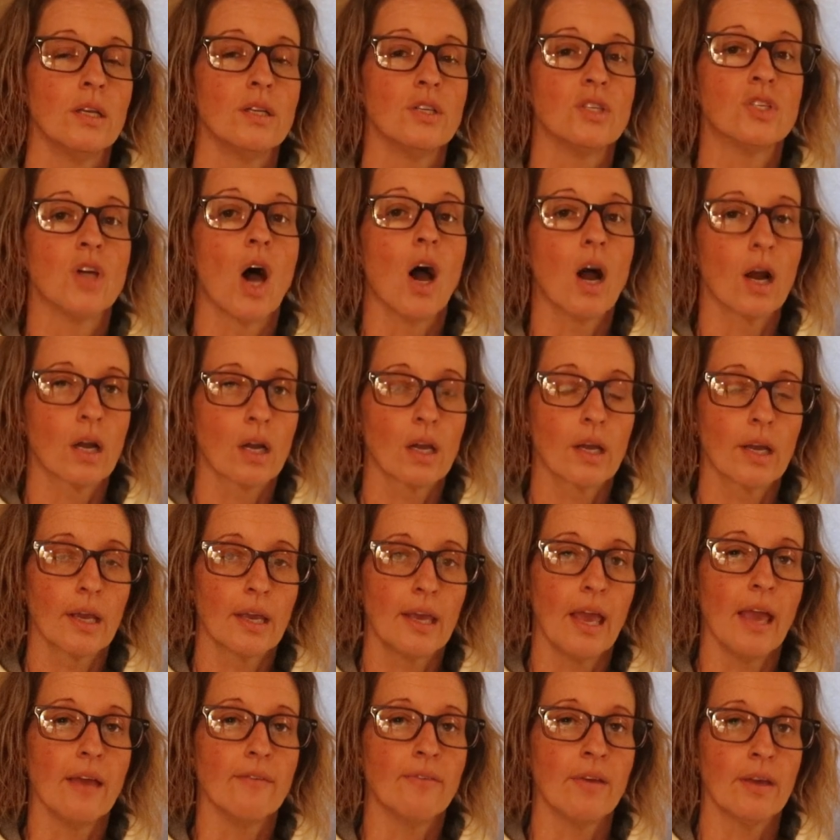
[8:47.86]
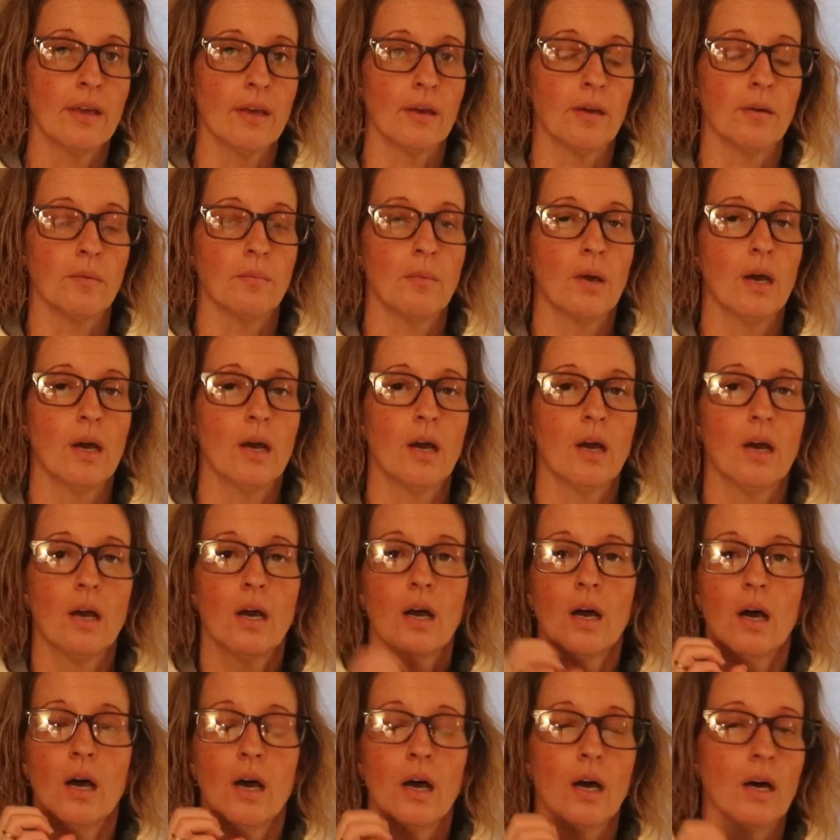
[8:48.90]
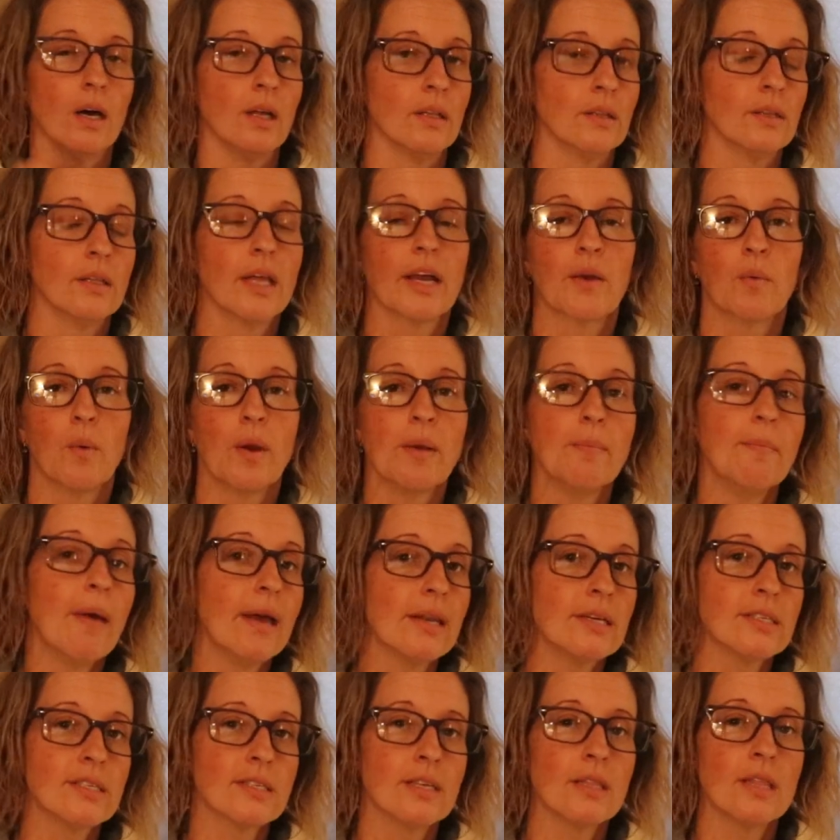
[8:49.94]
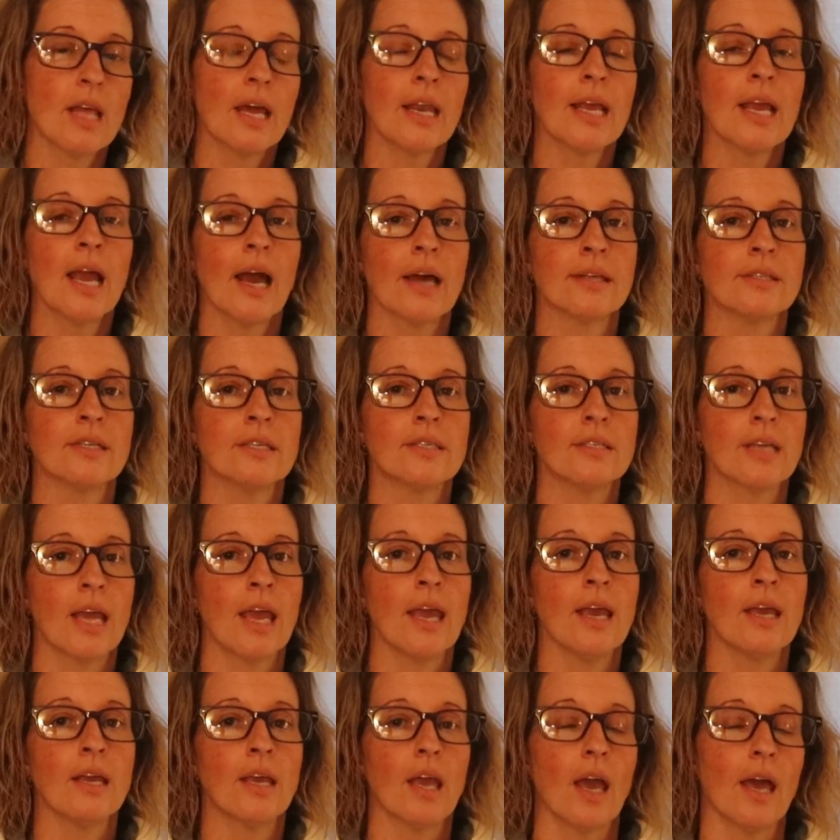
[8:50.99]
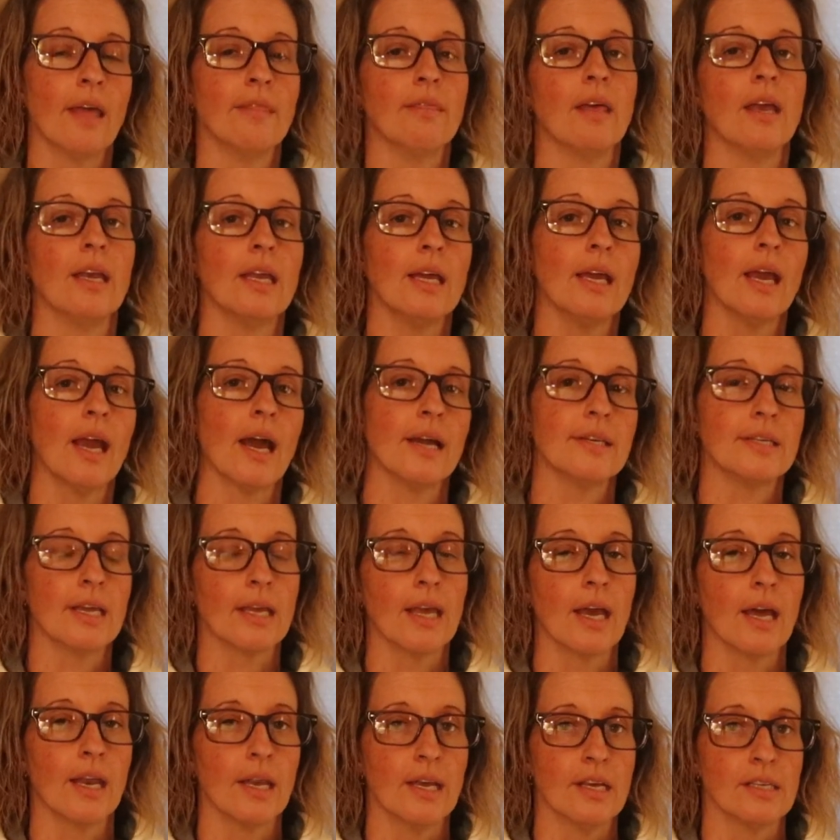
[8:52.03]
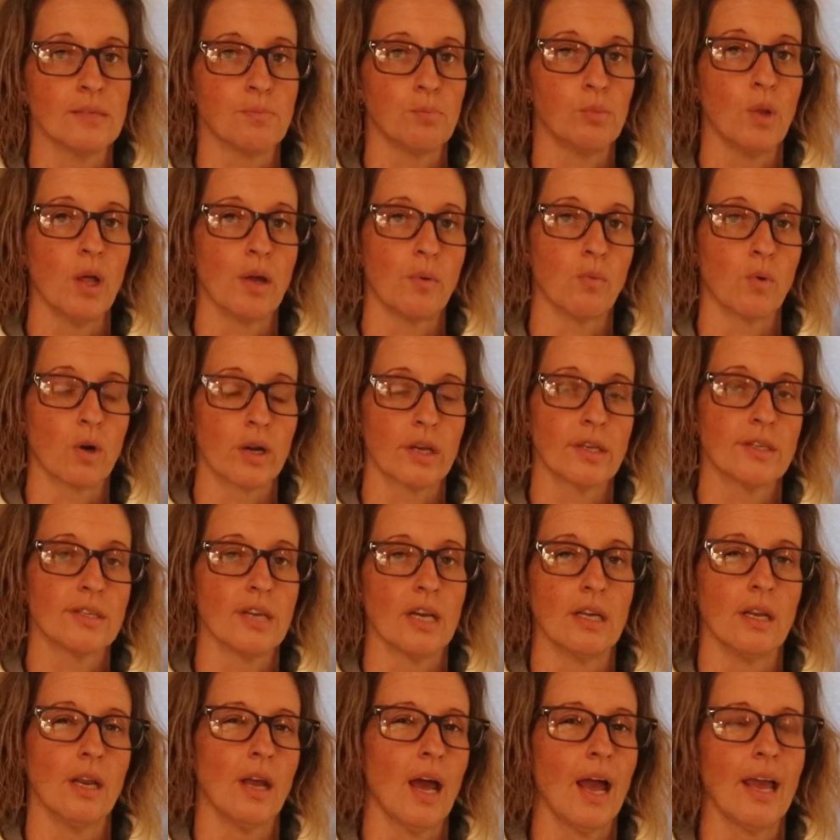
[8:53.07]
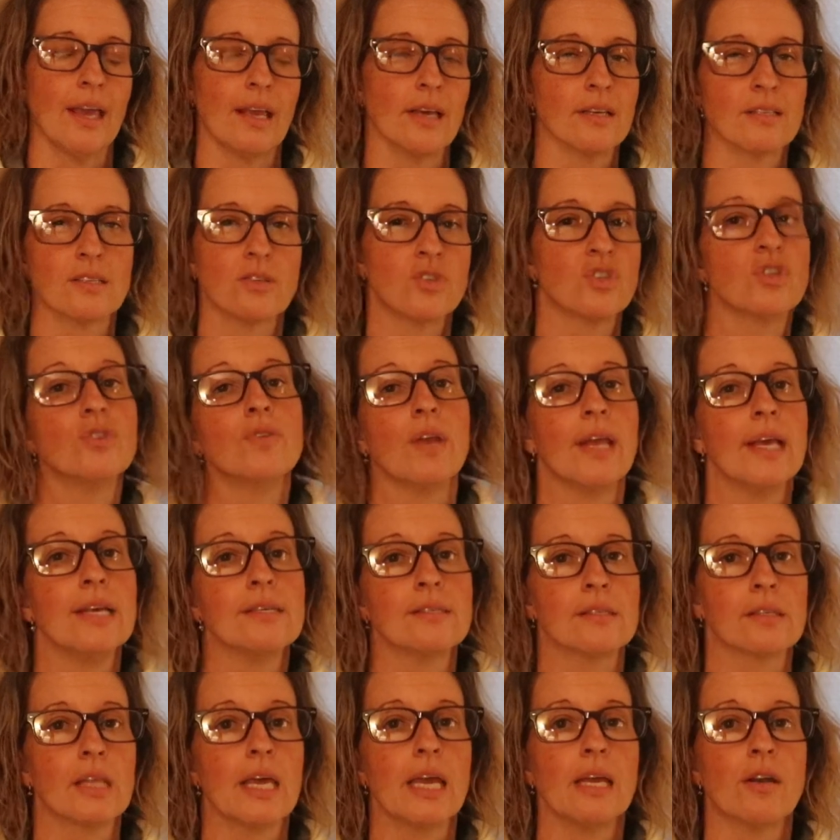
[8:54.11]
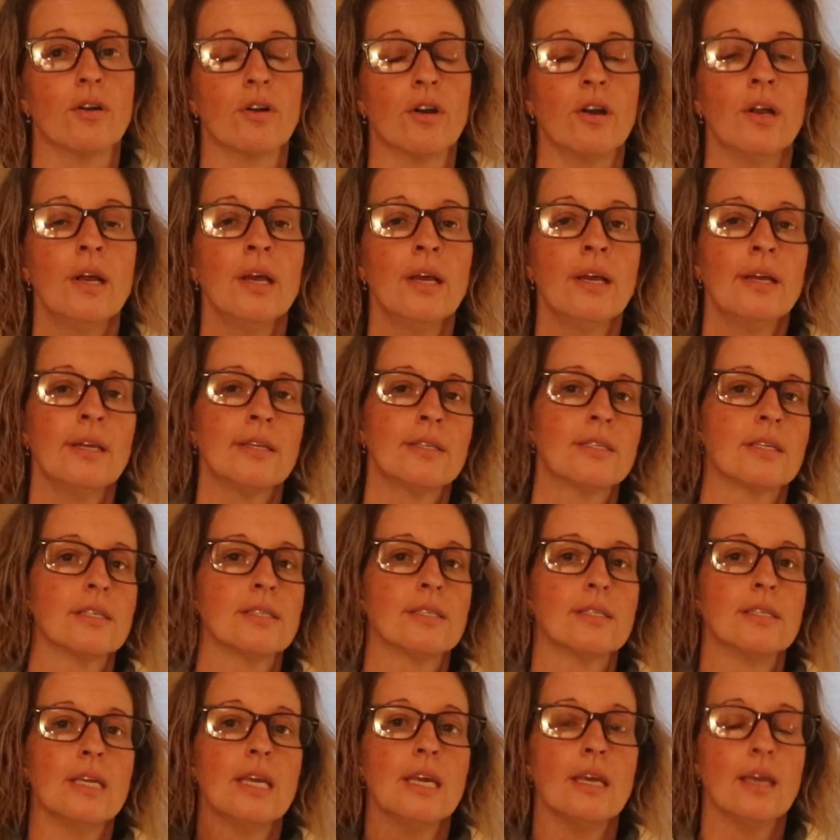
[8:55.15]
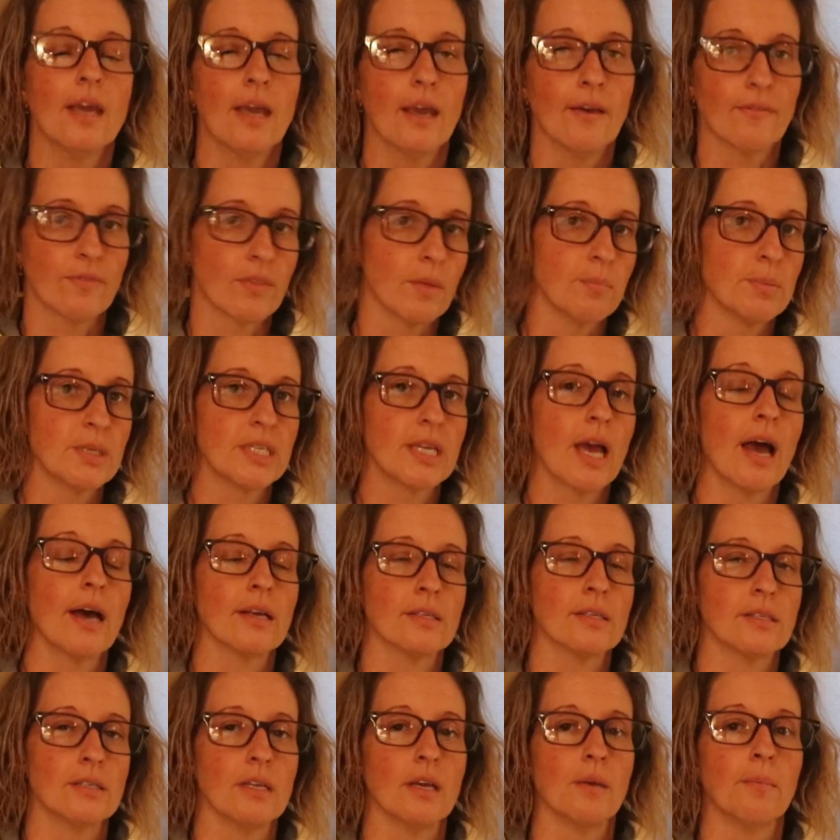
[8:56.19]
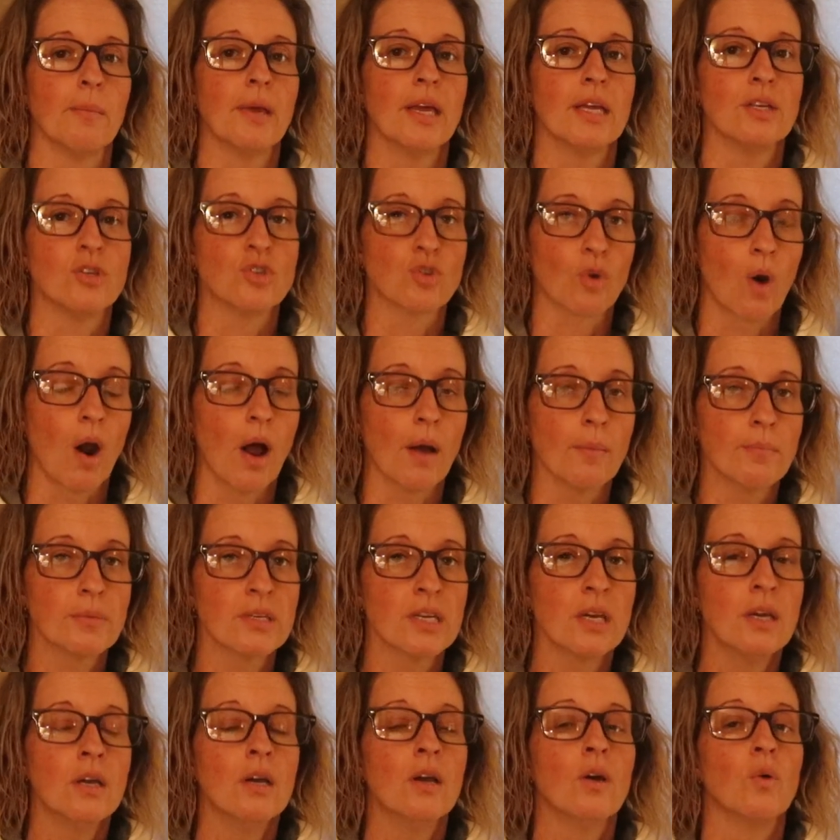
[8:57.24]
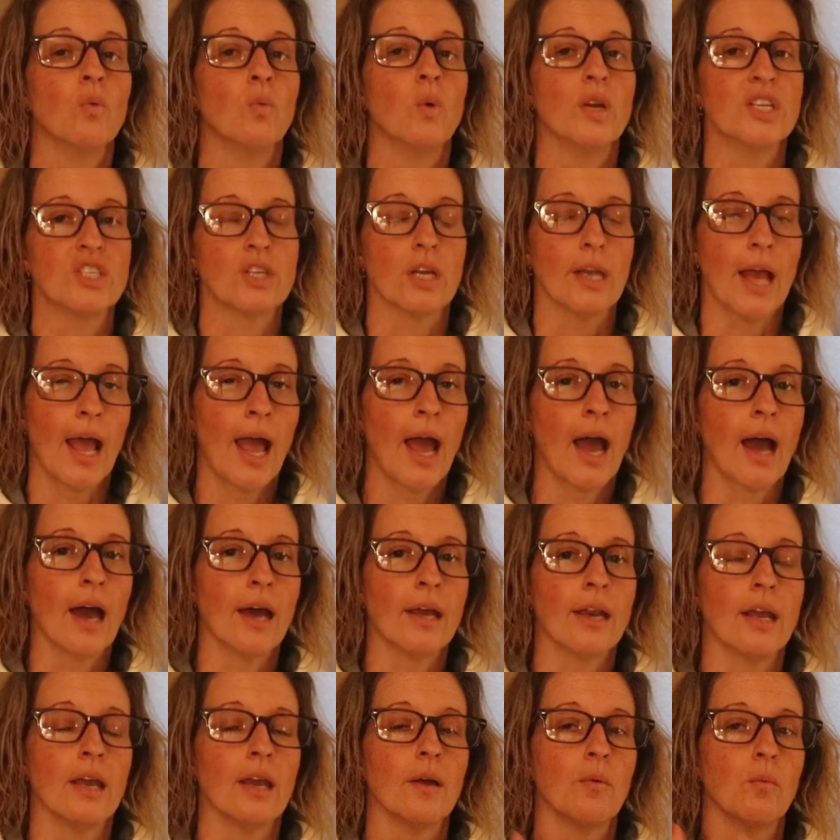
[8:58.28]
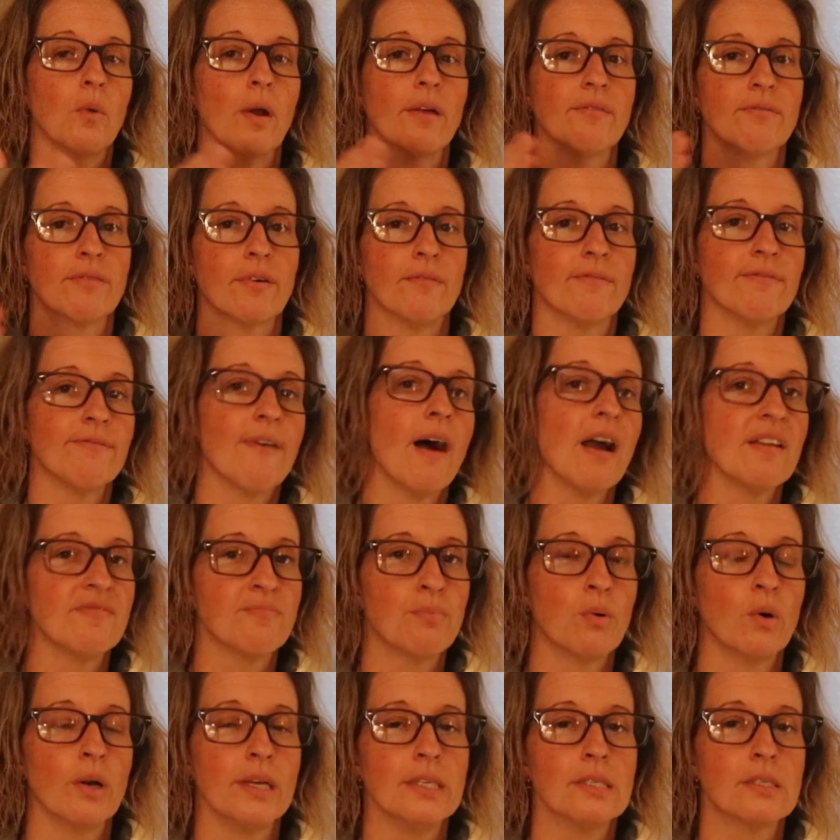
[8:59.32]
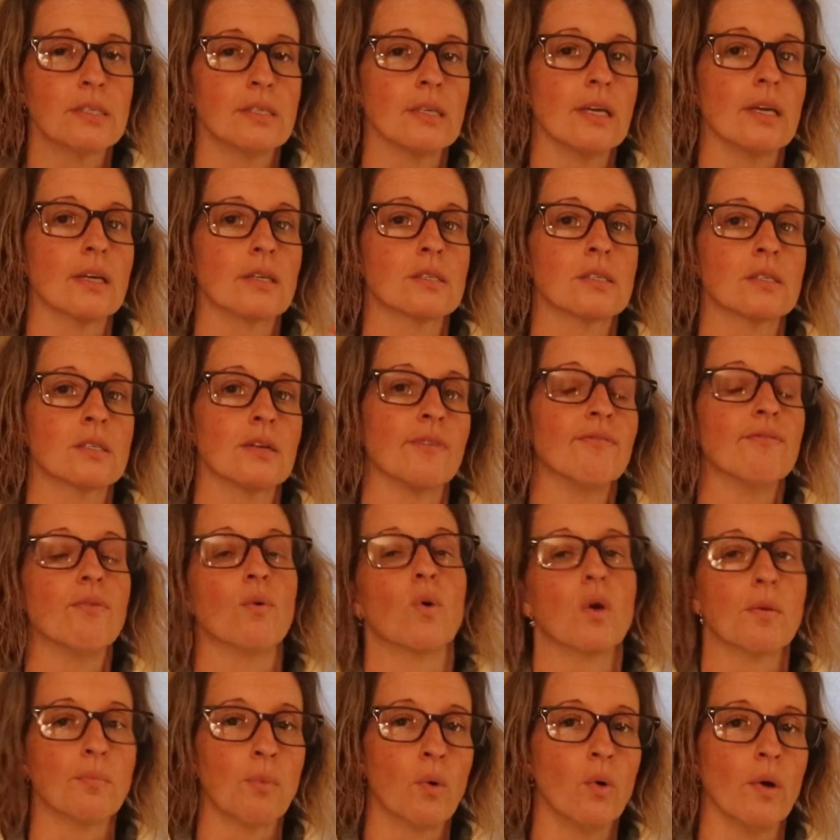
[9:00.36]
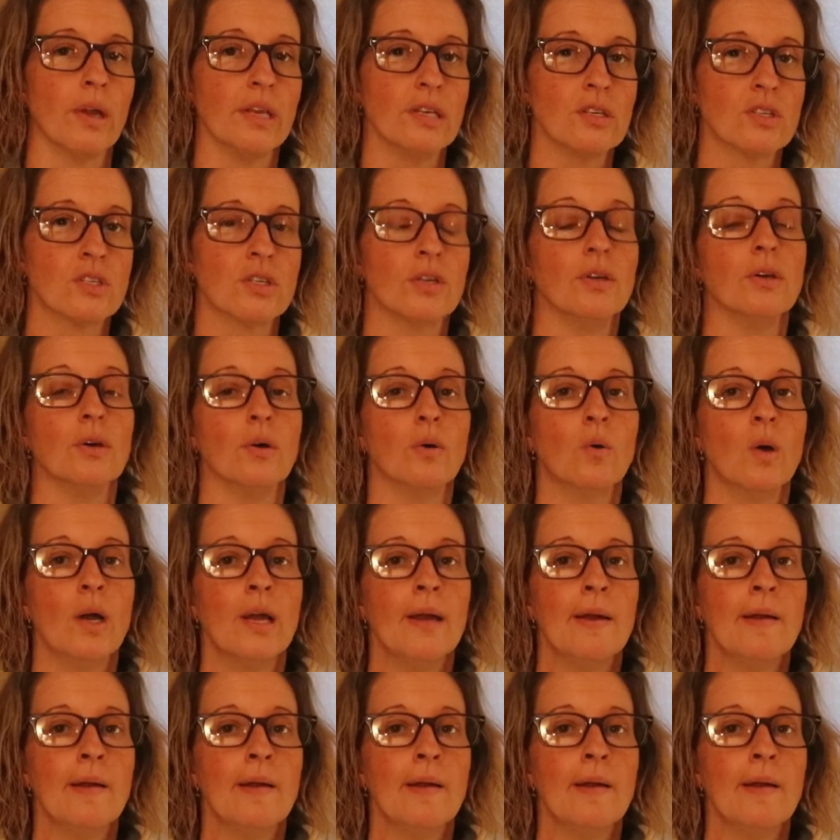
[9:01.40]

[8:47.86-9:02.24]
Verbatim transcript: Doc gave him a liquid medicine that he had to take, and then he had to get his blood work done, I guess, 2 days later to see if the potassium had dropped, which it had. It went from 5.6 to 4.2.